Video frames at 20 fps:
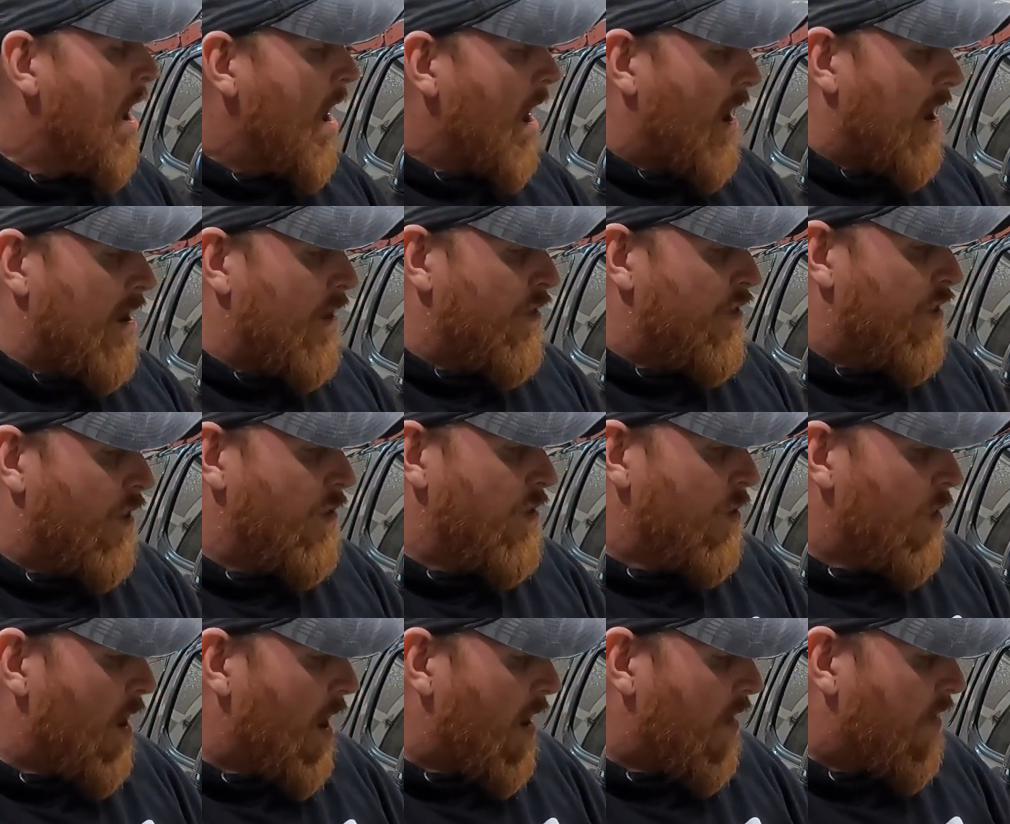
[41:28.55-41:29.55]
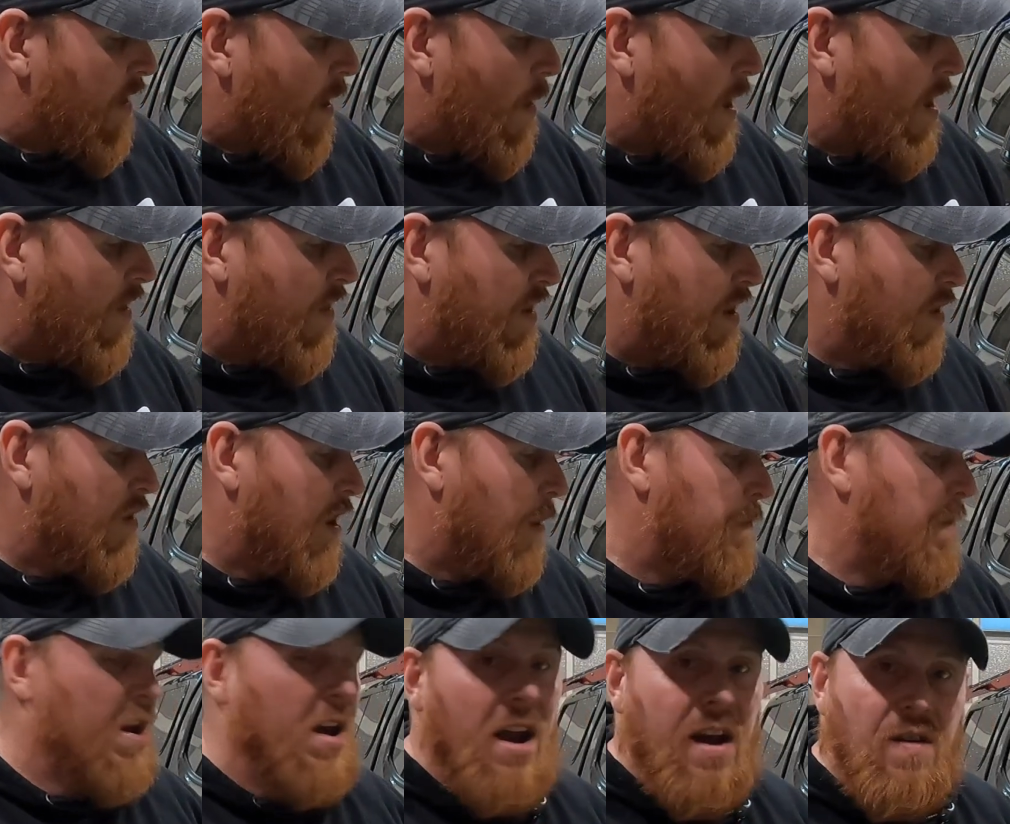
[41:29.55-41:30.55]
And I'll show you guys how I seal up
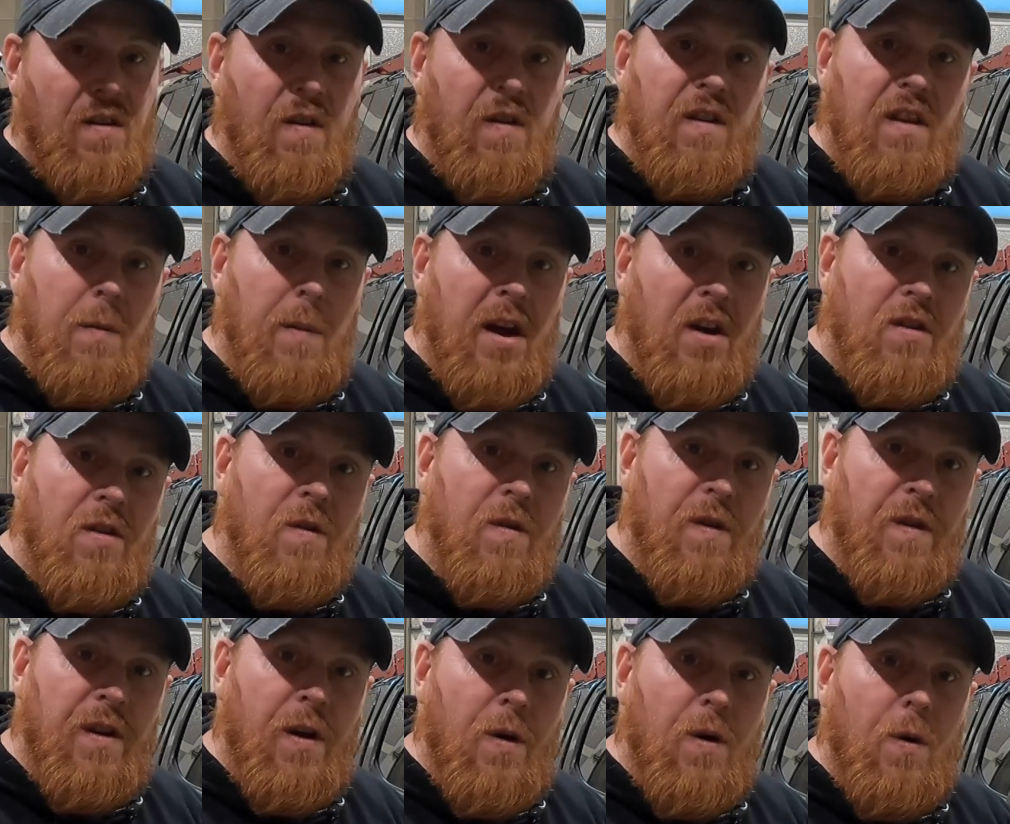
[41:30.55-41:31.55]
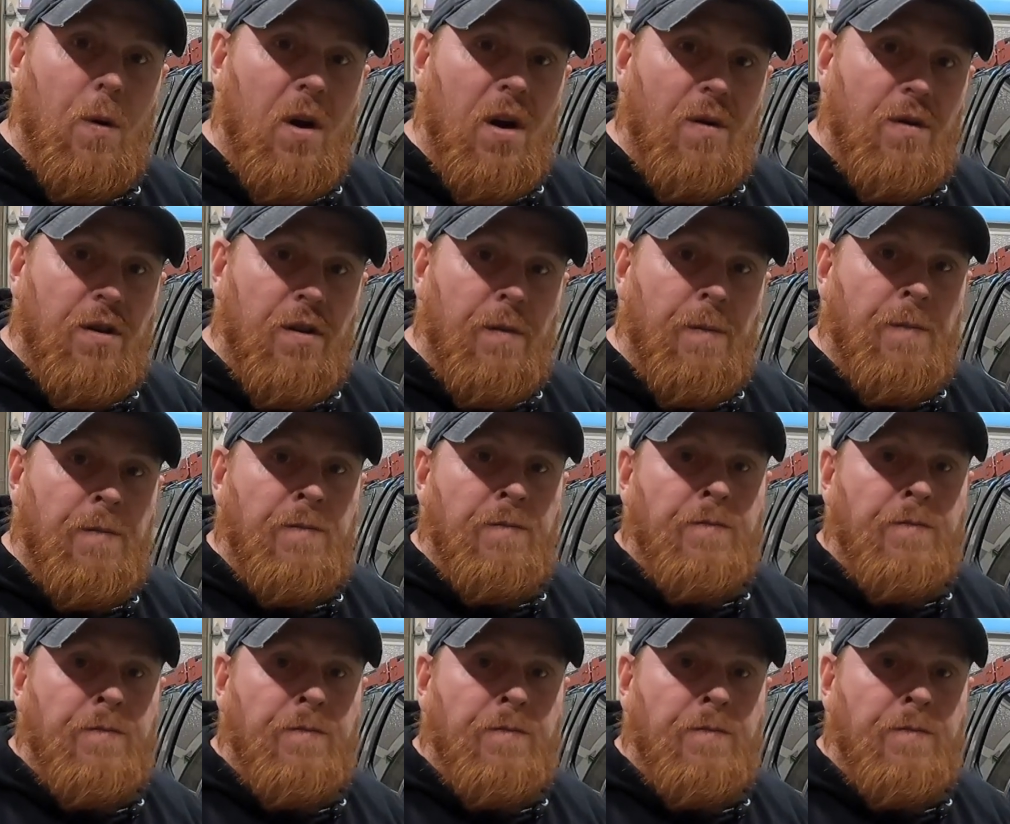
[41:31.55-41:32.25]
the edges to make sure there's no corrosion.